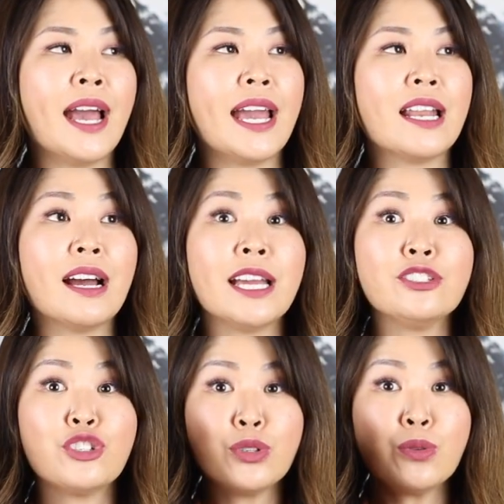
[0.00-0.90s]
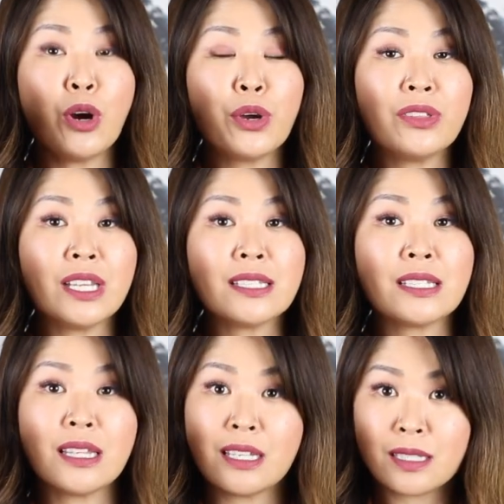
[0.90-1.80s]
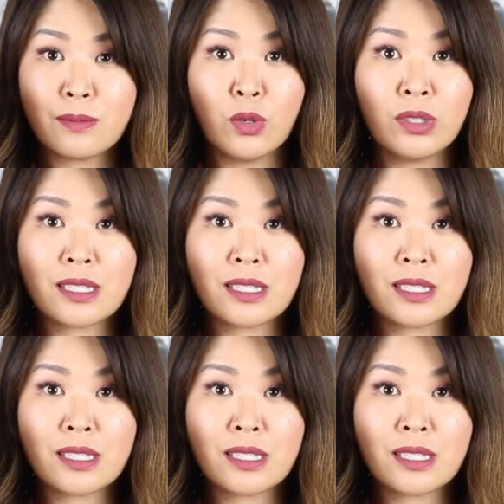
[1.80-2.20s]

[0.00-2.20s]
And I do own this in the smaller